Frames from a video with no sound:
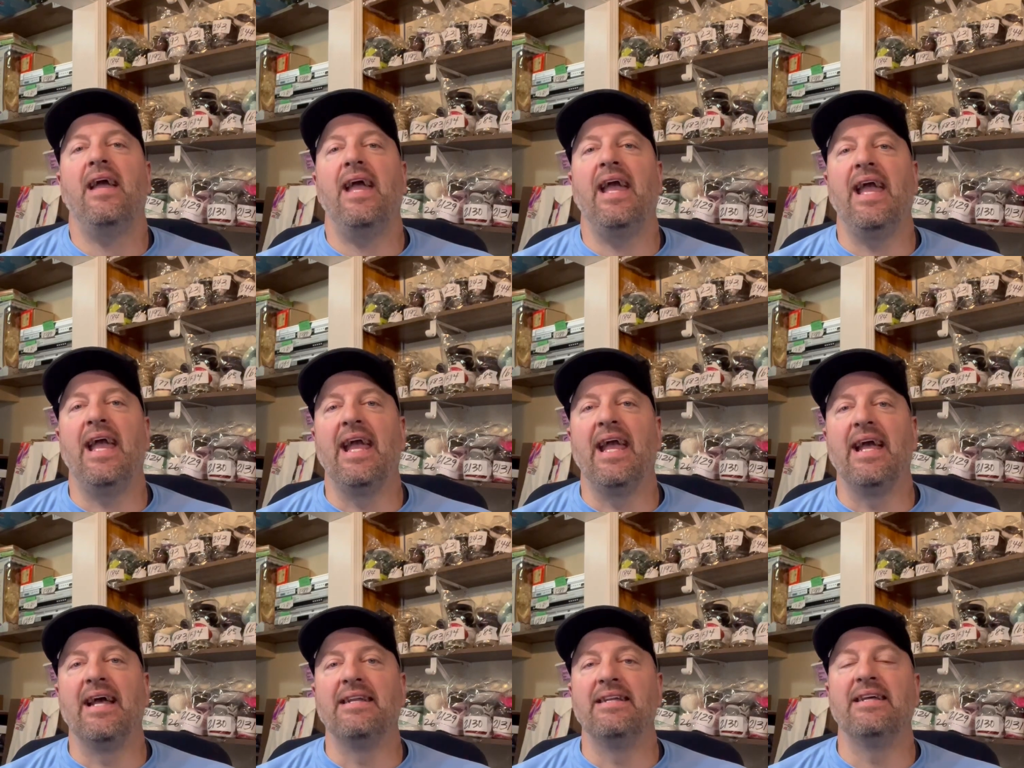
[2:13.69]

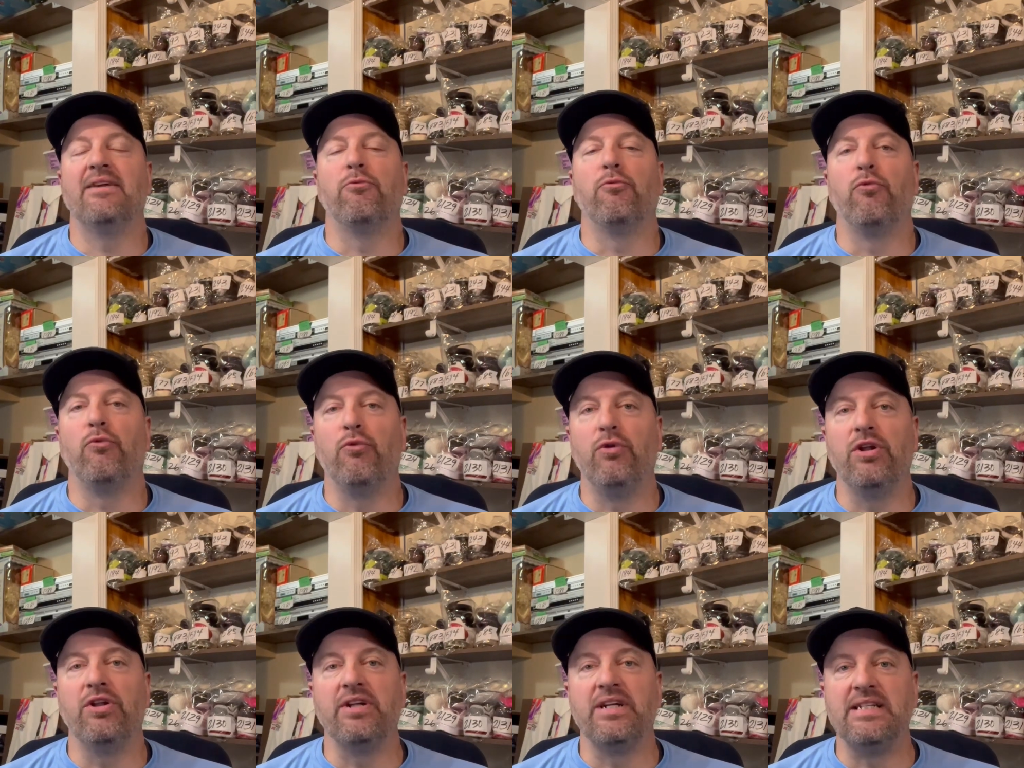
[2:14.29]
and it
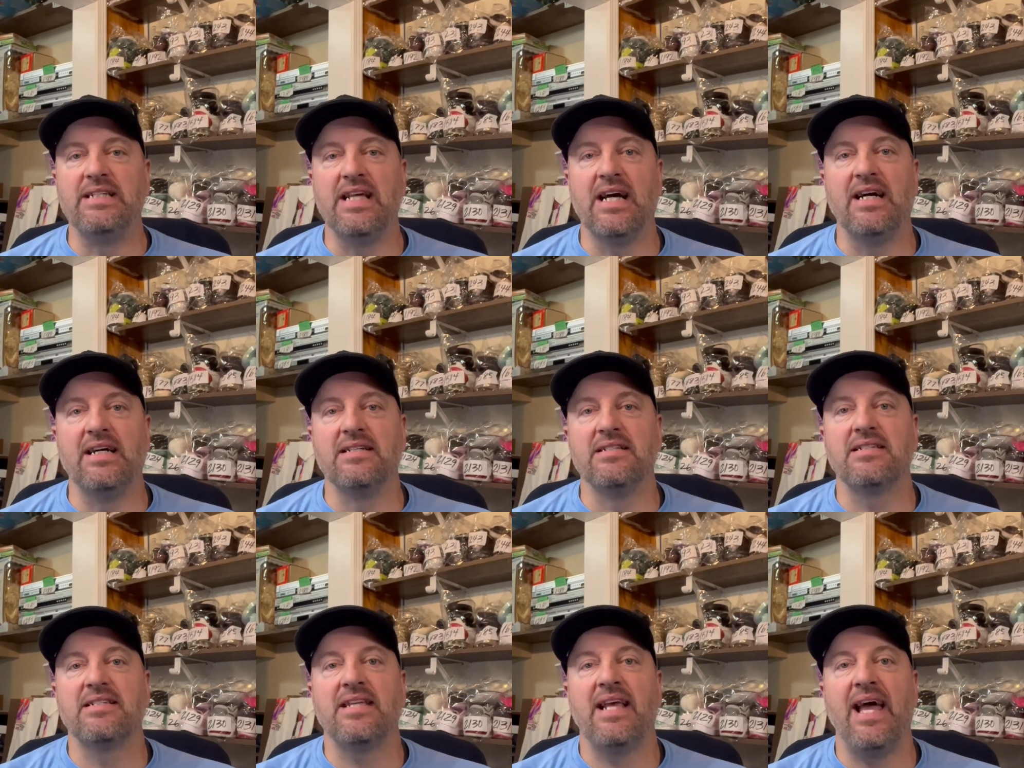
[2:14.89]
really
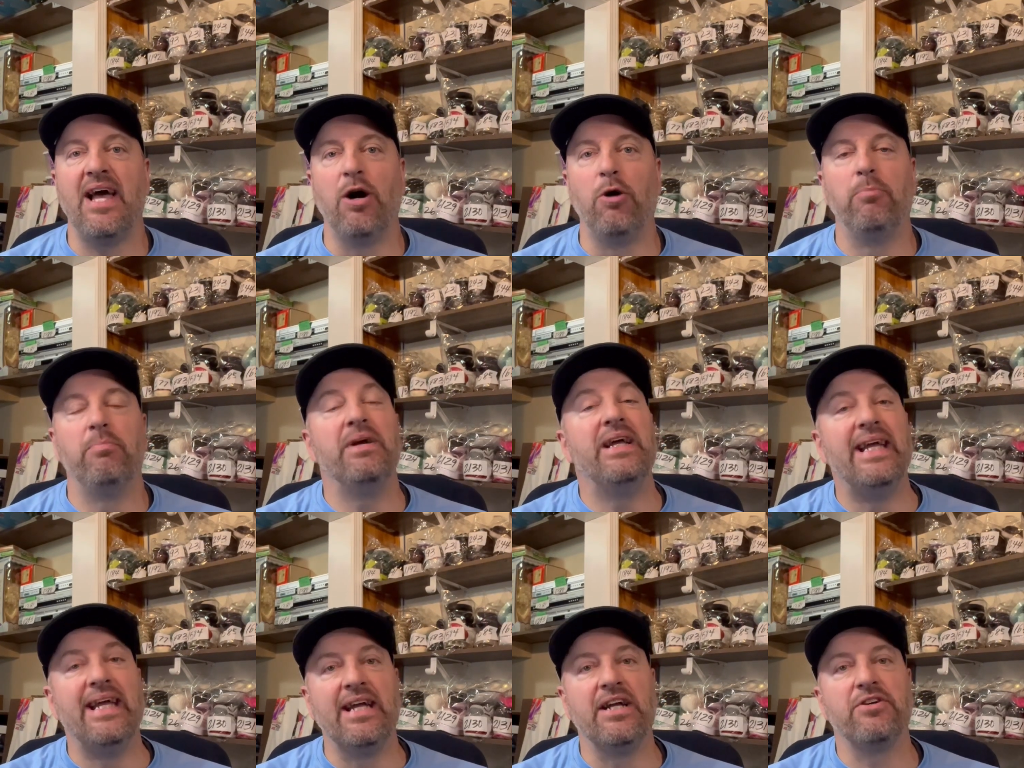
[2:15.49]
does
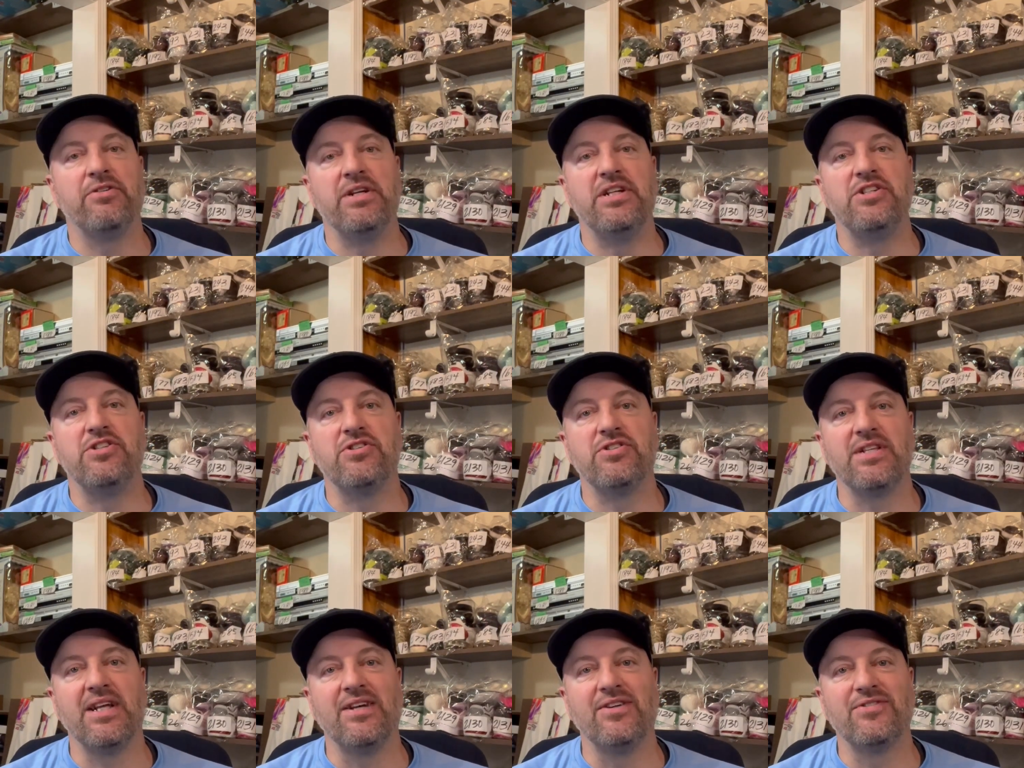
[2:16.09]
help increase
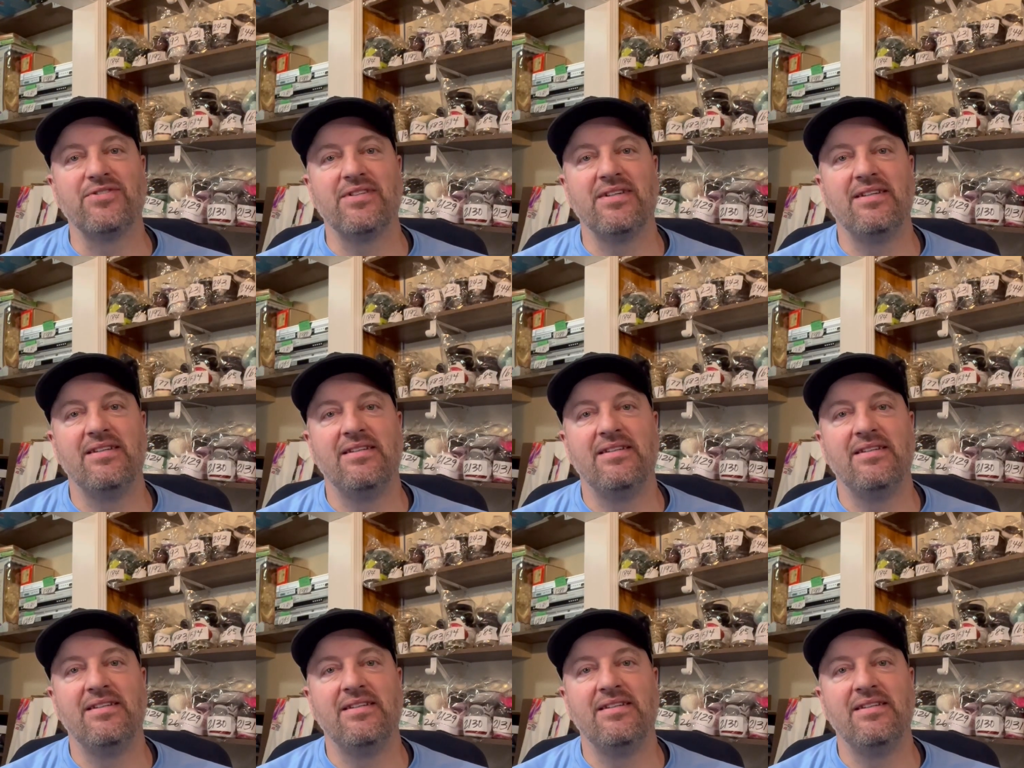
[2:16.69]
your sales.